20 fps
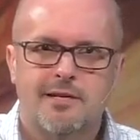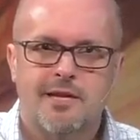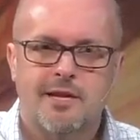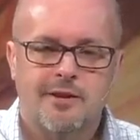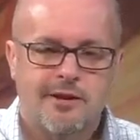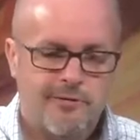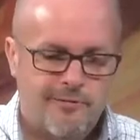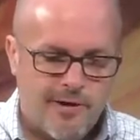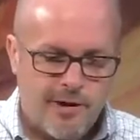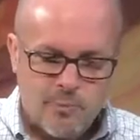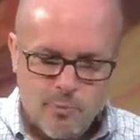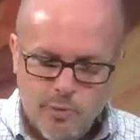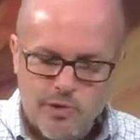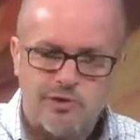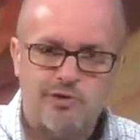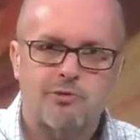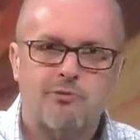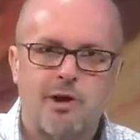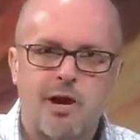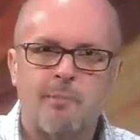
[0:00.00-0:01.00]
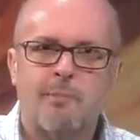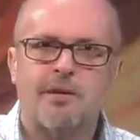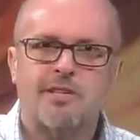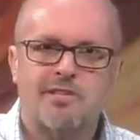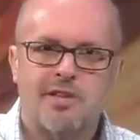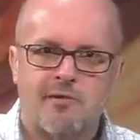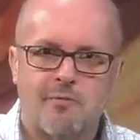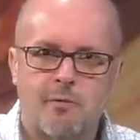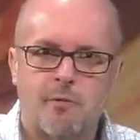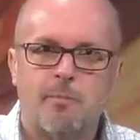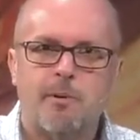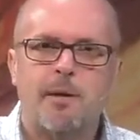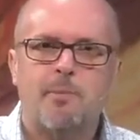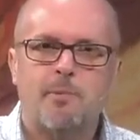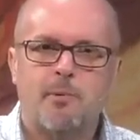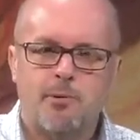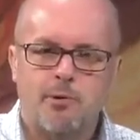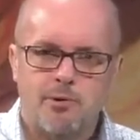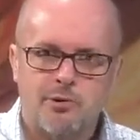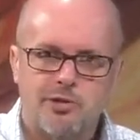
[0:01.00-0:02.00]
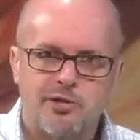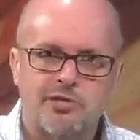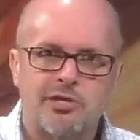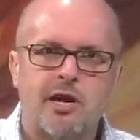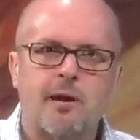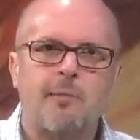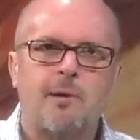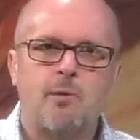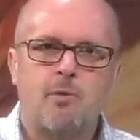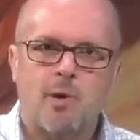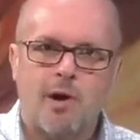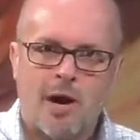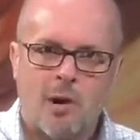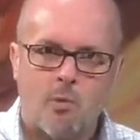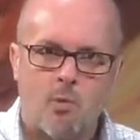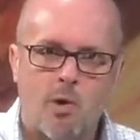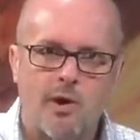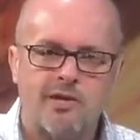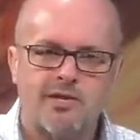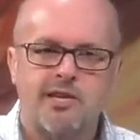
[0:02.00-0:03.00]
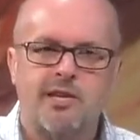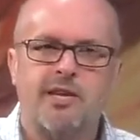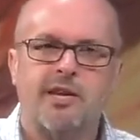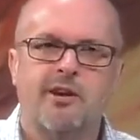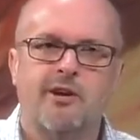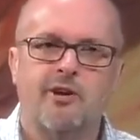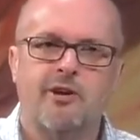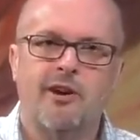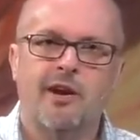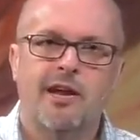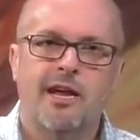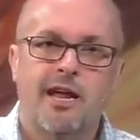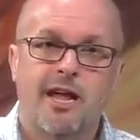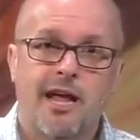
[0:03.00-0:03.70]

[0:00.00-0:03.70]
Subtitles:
If I want to surround myself with people who just tell me what I want to hear,